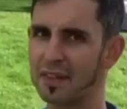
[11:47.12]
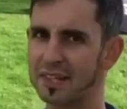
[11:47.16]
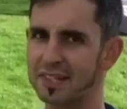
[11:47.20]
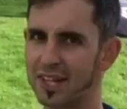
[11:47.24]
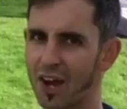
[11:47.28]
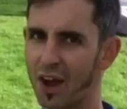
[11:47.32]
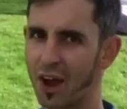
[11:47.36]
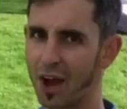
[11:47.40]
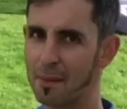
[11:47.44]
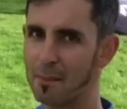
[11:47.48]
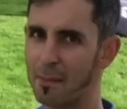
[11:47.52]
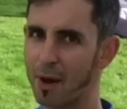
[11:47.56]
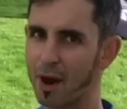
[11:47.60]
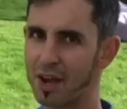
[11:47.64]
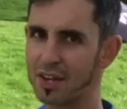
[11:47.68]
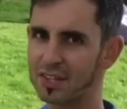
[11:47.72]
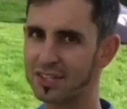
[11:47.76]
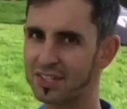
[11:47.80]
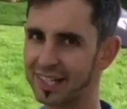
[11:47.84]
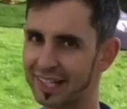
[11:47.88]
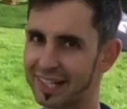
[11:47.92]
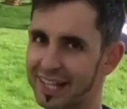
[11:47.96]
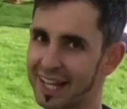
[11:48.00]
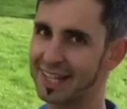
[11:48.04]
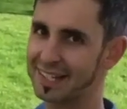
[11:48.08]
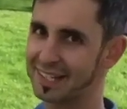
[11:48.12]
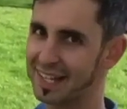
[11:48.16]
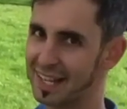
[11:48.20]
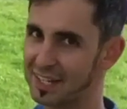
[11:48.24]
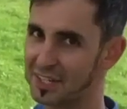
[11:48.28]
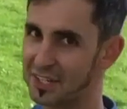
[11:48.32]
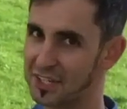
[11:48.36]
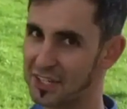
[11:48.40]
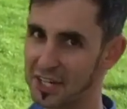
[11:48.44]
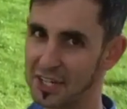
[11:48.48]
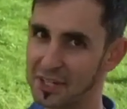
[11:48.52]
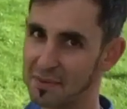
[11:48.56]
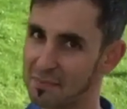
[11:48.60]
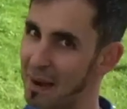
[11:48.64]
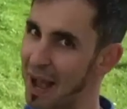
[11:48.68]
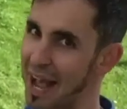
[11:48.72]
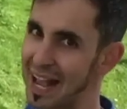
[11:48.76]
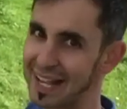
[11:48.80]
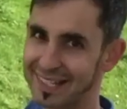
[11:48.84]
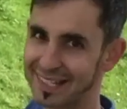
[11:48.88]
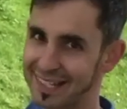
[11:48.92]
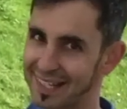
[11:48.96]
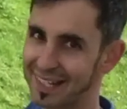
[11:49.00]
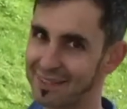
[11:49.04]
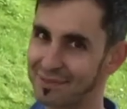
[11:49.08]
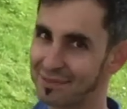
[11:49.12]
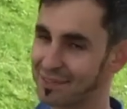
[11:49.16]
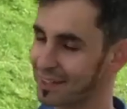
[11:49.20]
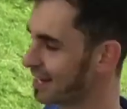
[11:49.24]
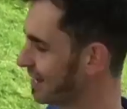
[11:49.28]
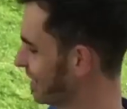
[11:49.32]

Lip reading: TimeMaster because it's just massive.